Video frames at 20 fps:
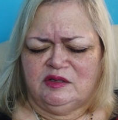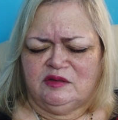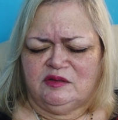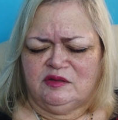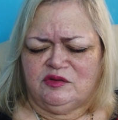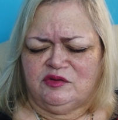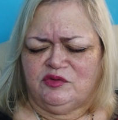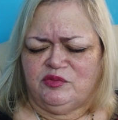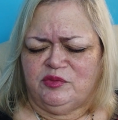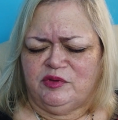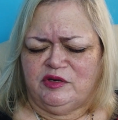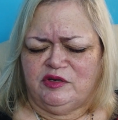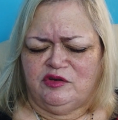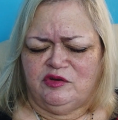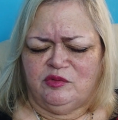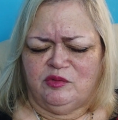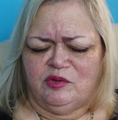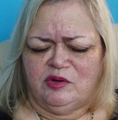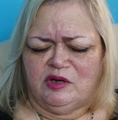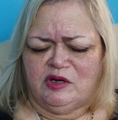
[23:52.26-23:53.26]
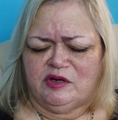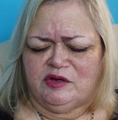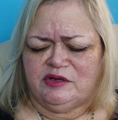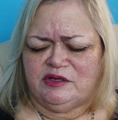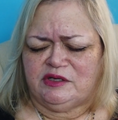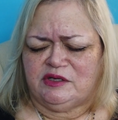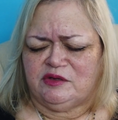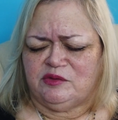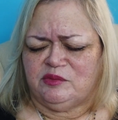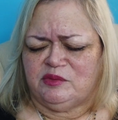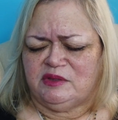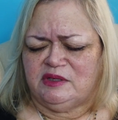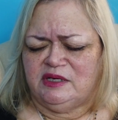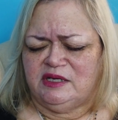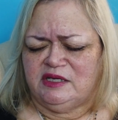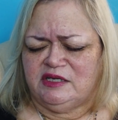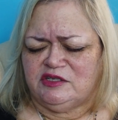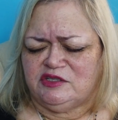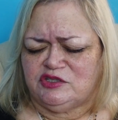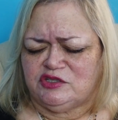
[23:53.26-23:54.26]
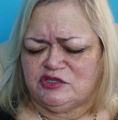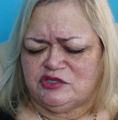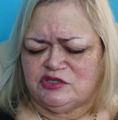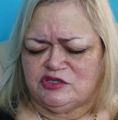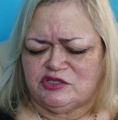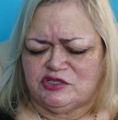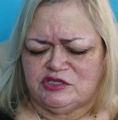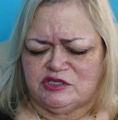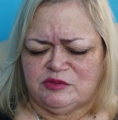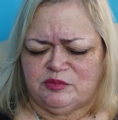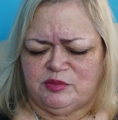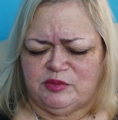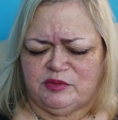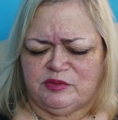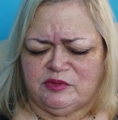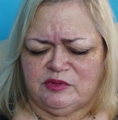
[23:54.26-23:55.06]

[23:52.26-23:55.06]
And when you are in a relationship